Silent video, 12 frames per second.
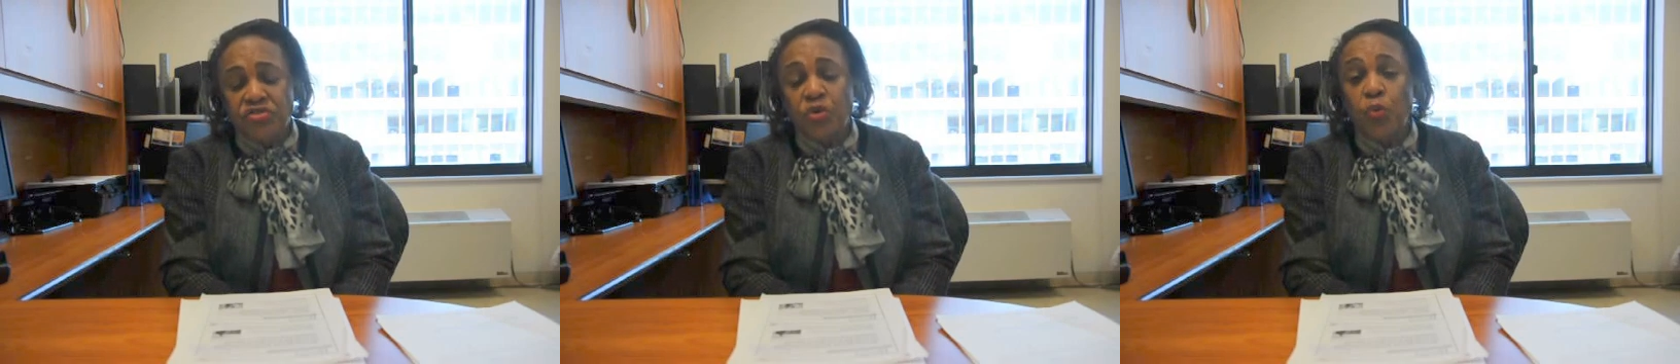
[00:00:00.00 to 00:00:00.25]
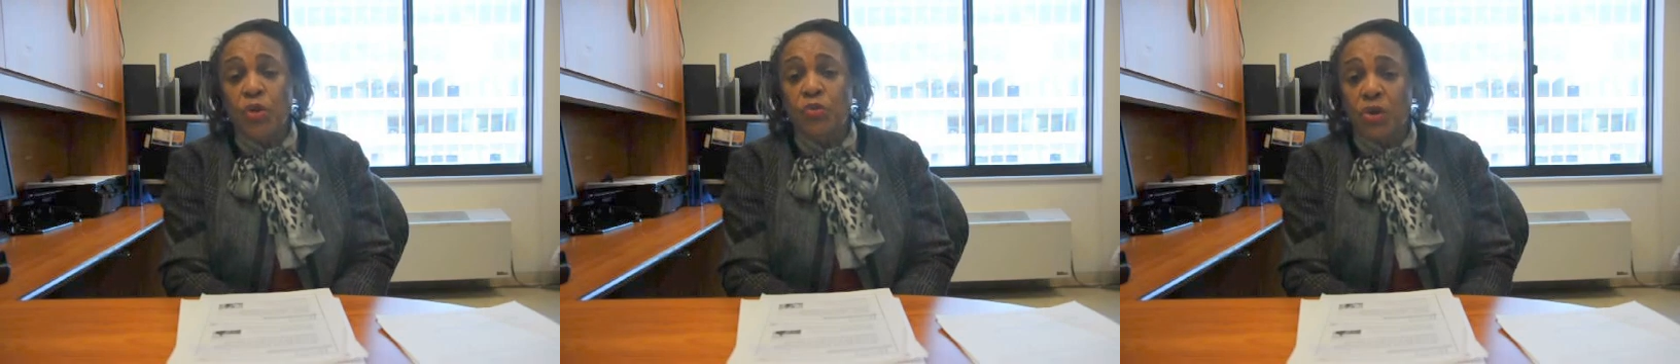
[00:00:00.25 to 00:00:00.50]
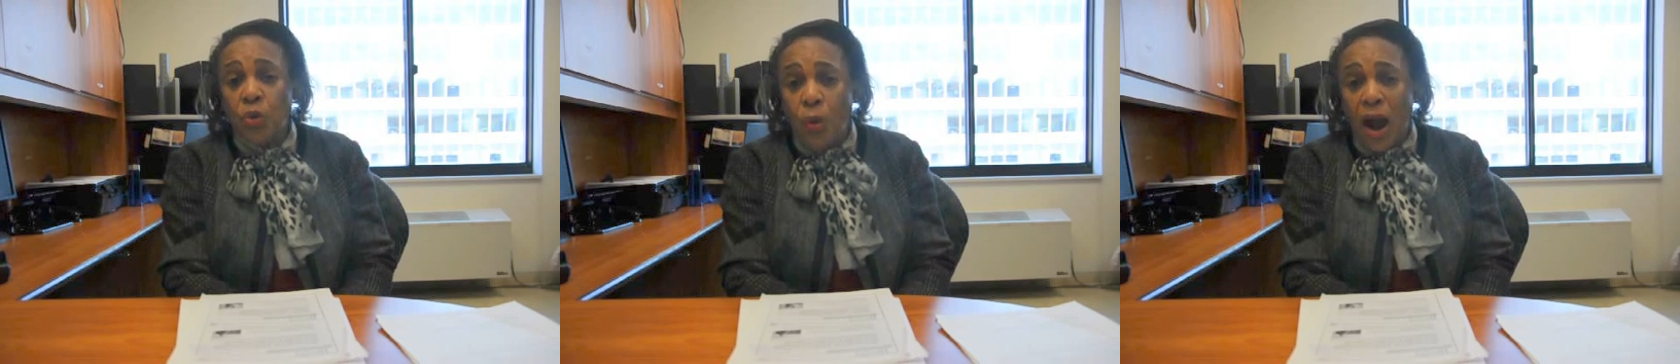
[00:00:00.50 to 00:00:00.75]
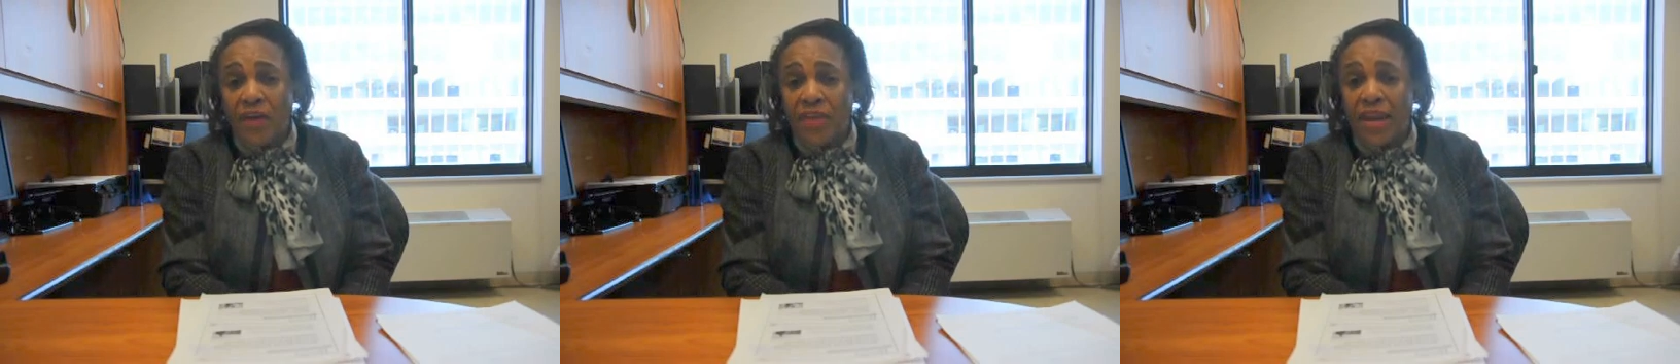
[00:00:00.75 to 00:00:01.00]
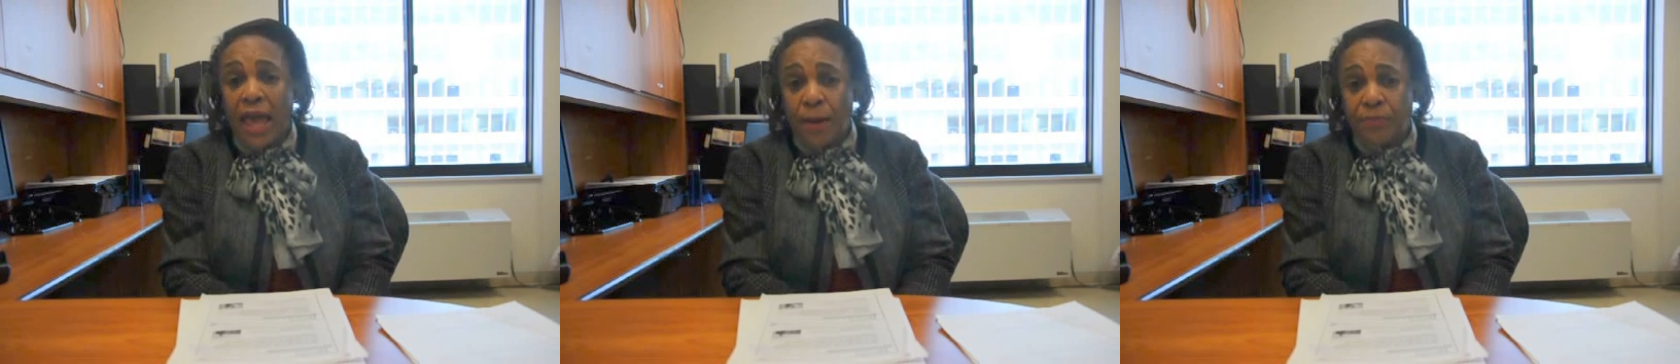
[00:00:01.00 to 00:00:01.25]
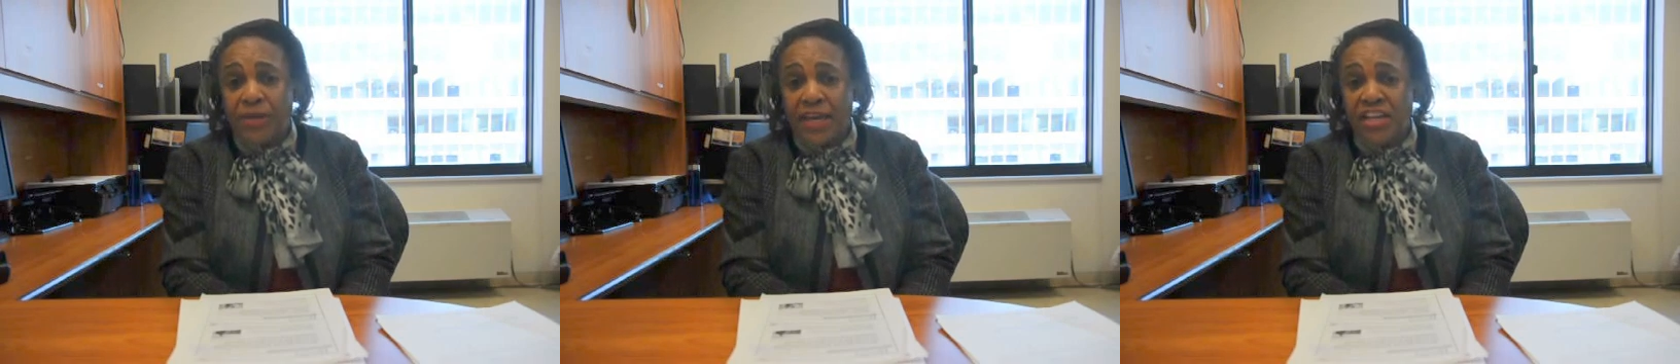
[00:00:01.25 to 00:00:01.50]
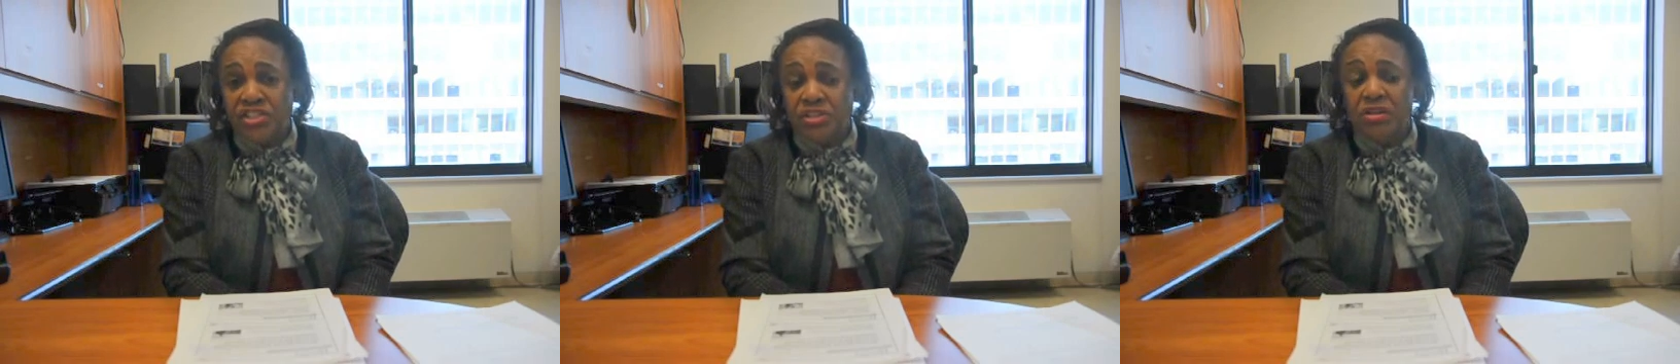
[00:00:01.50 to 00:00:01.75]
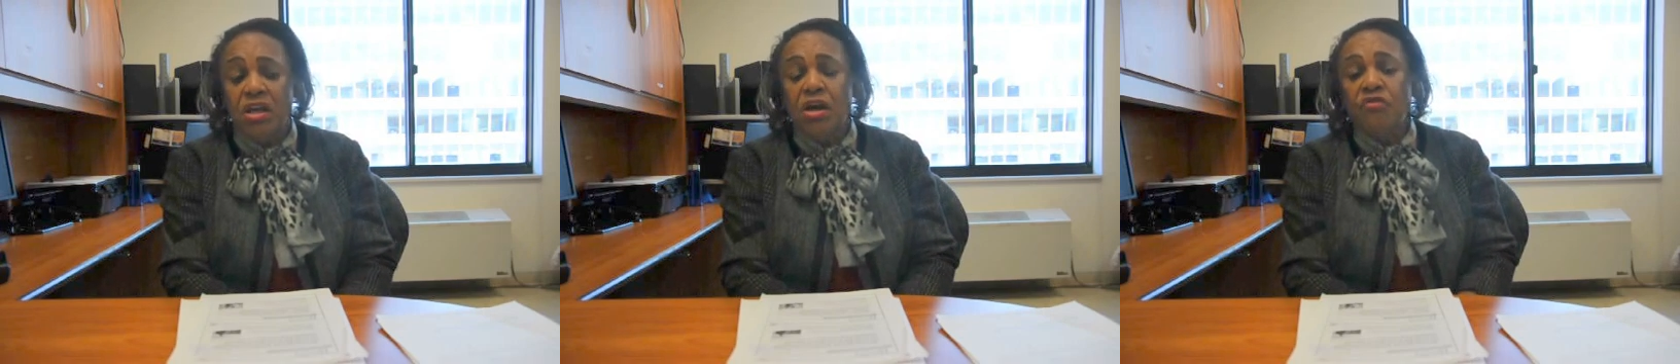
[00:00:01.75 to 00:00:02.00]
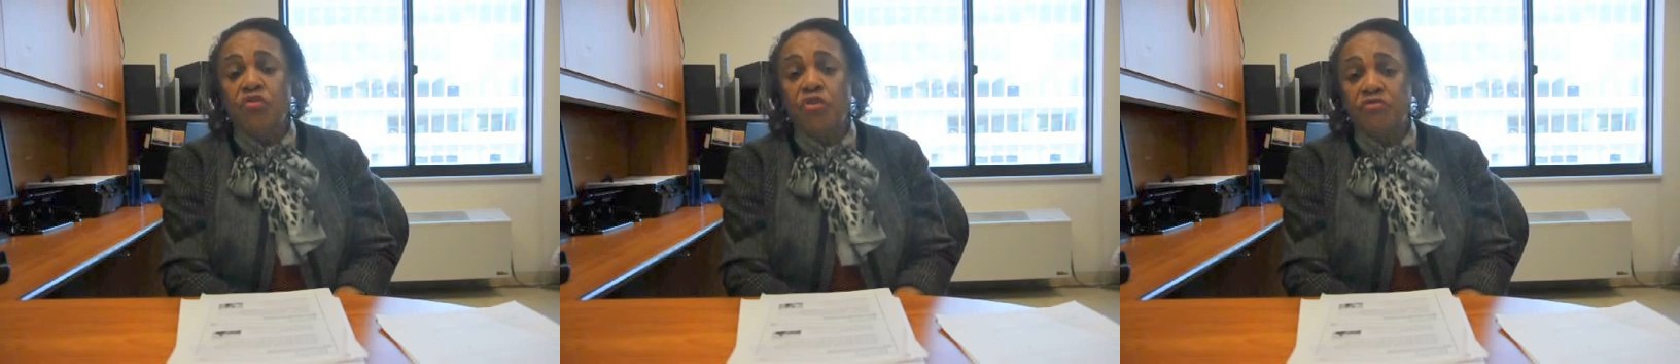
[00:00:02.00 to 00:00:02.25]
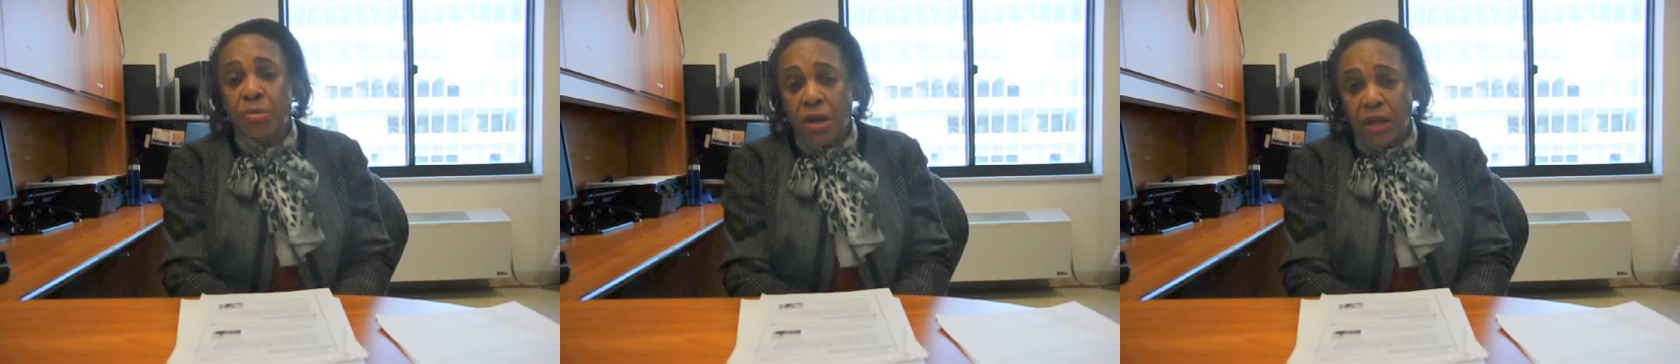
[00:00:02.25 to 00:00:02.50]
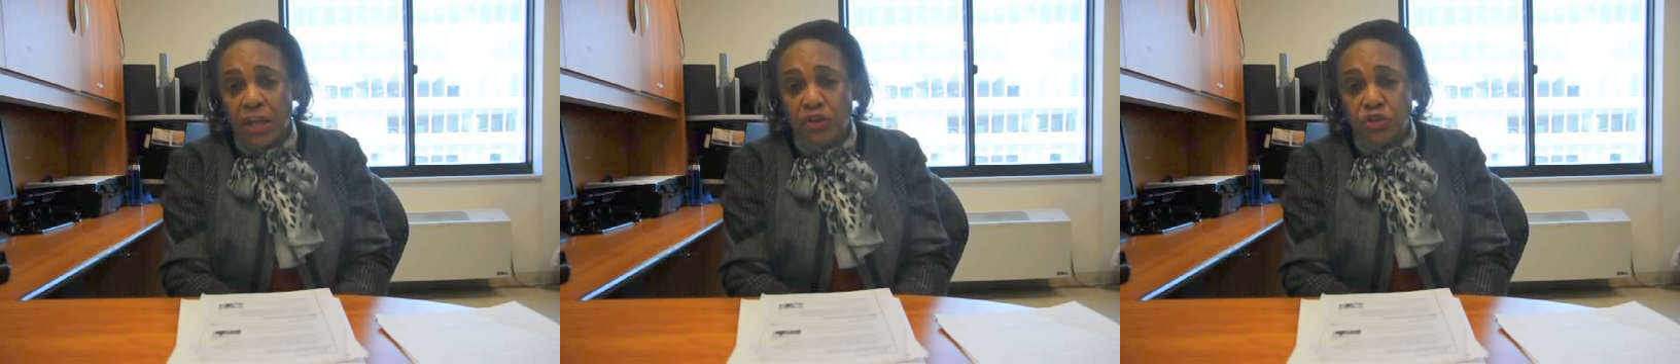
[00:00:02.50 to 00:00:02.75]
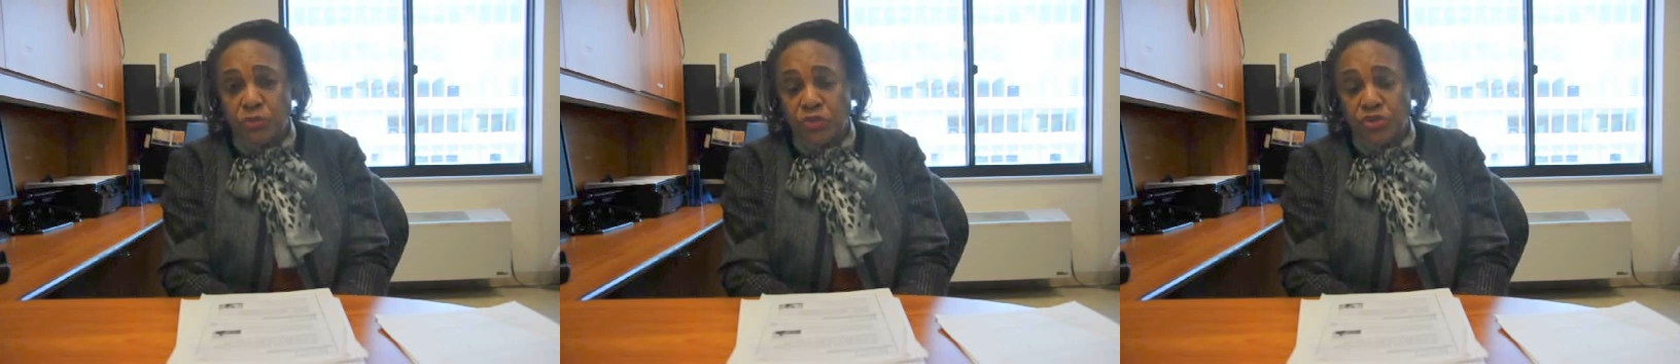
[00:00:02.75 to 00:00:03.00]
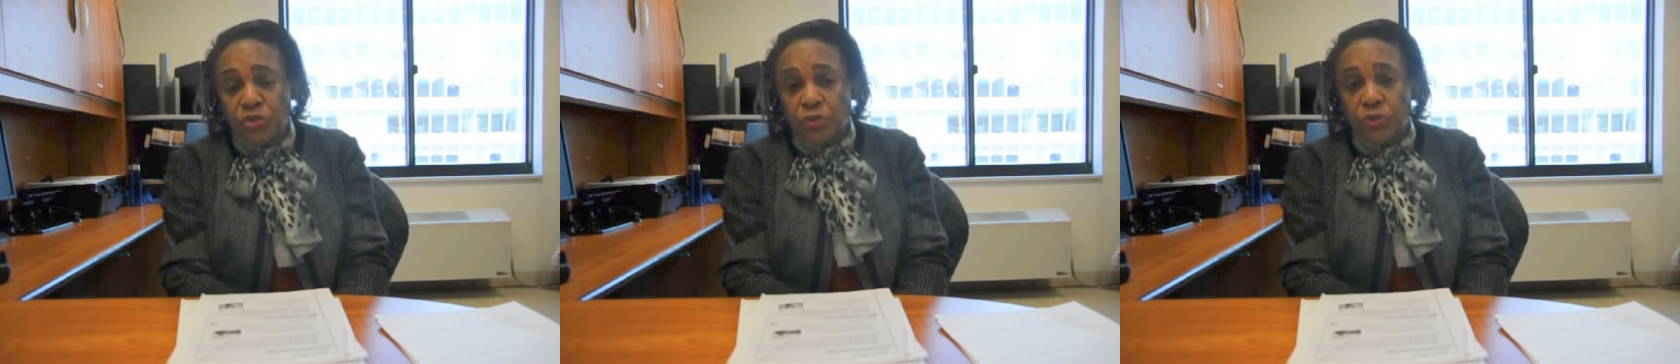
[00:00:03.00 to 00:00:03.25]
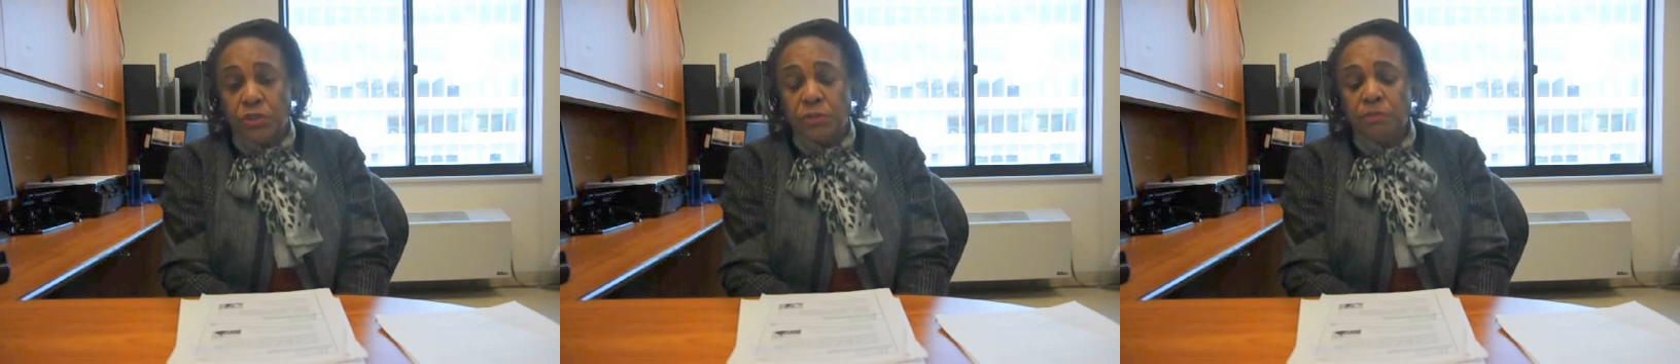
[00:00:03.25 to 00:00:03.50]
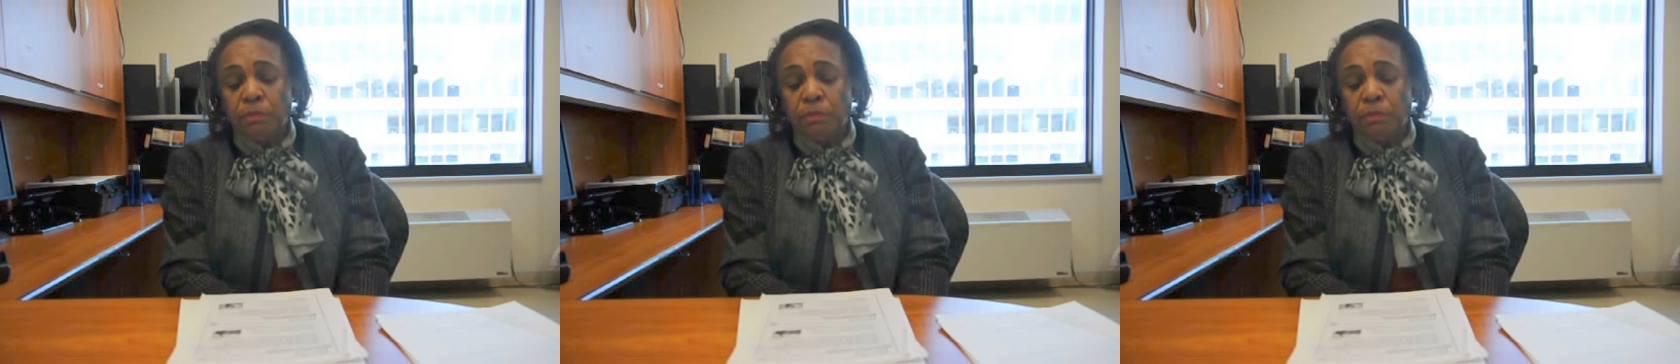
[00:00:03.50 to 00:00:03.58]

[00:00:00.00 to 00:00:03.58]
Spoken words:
So we require that application for Pell eligible students.